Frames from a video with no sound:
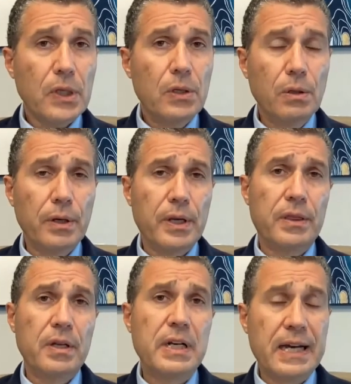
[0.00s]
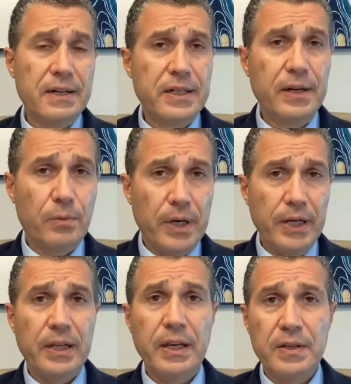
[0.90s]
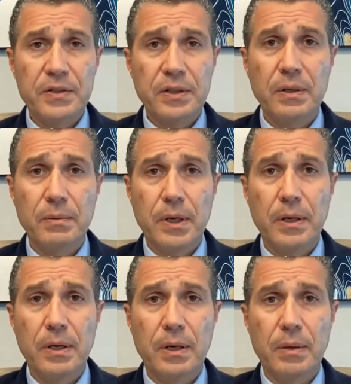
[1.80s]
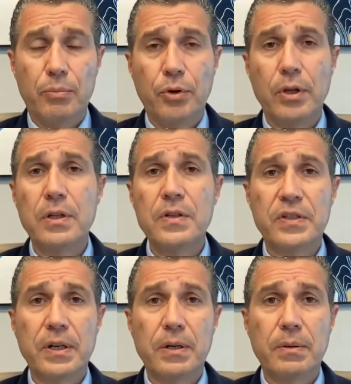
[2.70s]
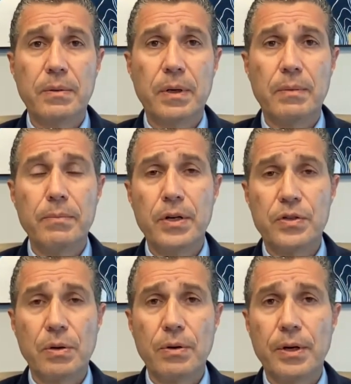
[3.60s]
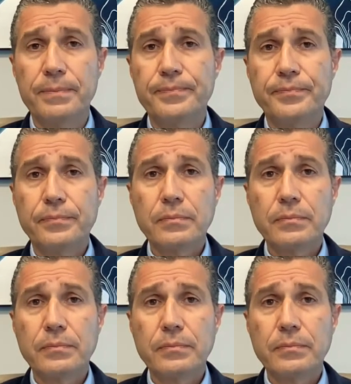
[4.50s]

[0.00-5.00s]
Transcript: You look at the Daunte Wright case in, in uh, Brooklyn Center, uh, Minnesota.